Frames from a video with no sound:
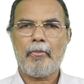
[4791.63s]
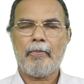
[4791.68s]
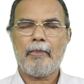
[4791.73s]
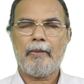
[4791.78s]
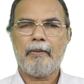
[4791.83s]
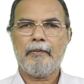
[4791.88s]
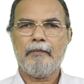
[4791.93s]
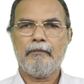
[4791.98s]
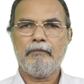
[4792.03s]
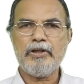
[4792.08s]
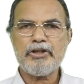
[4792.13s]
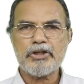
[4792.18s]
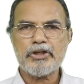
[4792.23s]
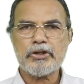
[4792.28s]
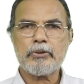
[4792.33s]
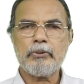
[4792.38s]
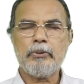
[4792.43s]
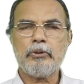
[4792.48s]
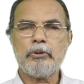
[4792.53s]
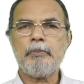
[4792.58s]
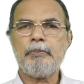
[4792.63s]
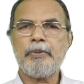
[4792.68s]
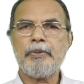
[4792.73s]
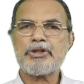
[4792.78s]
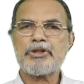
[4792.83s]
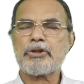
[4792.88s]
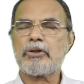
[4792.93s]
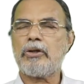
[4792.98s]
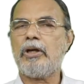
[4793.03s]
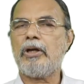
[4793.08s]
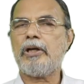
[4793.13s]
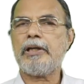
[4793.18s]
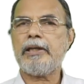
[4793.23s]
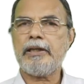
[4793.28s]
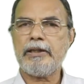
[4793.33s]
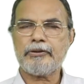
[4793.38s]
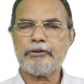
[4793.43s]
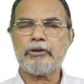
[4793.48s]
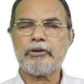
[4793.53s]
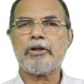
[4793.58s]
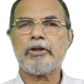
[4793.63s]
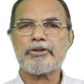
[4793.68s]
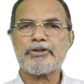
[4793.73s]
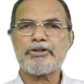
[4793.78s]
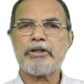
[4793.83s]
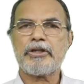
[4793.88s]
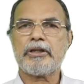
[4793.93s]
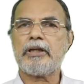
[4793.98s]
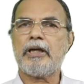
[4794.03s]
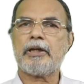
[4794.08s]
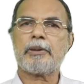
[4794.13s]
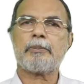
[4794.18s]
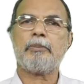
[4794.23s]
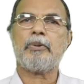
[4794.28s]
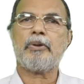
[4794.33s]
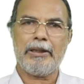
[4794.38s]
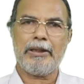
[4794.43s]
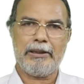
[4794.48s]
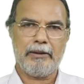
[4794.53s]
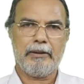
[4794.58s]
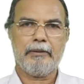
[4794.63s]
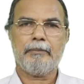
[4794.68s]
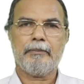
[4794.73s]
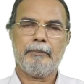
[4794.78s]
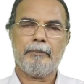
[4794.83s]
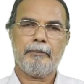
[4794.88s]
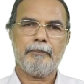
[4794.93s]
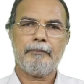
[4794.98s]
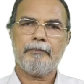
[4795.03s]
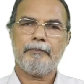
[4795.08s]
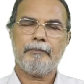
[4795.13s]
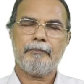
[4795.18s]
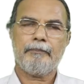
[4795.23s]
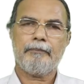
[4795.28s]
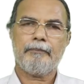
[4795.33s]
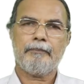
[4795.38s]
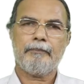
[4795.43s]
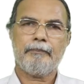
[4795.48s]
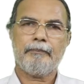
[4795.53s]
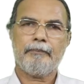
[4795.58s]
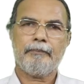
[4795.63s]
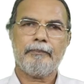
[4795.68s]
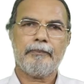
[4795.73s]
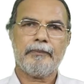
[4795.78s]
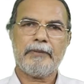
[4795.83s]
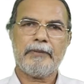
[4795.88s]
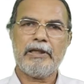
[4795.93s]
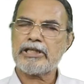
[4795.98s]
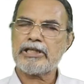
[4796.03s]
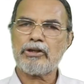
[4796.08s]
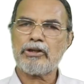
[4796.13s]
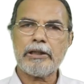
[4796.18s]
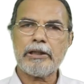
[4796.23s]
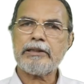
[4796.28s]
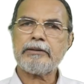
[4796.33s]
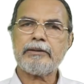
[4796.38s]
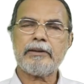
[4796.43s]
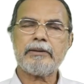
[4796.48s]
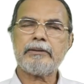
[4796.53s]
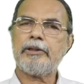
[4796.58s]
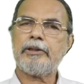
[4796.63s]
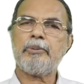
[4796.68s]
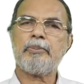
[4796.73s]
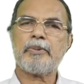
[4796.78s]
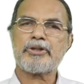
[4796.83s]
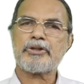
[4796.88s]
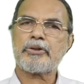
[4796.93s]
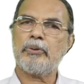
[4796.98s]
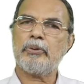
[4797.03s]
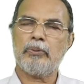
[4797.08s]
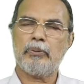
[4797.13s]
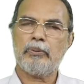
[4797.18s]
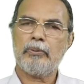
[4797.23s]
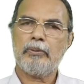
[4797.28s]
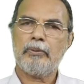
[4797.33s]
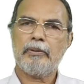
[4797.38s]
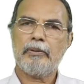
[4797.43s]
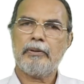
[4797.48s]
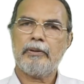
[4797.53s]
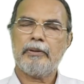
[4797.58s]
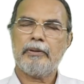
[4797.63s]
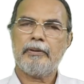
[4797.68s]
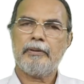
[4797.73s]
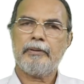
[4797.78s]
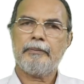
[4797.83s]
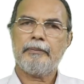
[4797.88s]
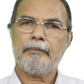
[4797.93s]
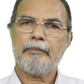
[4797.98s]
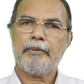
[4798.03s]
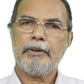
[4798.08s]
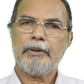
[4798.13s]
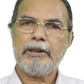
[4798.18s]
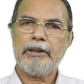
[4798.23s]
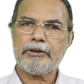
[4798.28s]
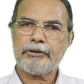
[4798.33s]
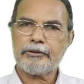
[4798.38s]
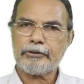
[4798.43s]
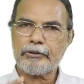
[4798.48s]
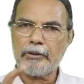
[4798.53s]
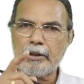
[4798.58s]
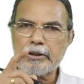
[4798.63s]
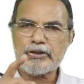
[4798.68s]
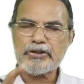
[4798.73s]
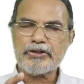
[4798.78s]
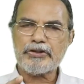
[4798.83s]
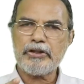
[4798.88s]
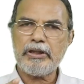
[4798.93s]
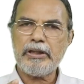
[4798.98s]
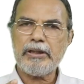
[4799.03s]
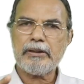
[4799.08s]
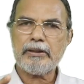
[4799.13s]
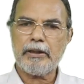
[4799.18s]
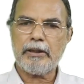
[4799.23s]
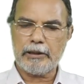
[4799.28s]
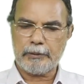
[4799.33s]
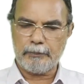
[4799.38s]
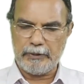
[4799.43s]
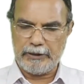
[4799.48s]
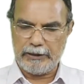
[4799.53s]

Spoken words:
Which group is called ethoxy carbonyl? That is the only thing that you must know. Ethoxy carbonyl.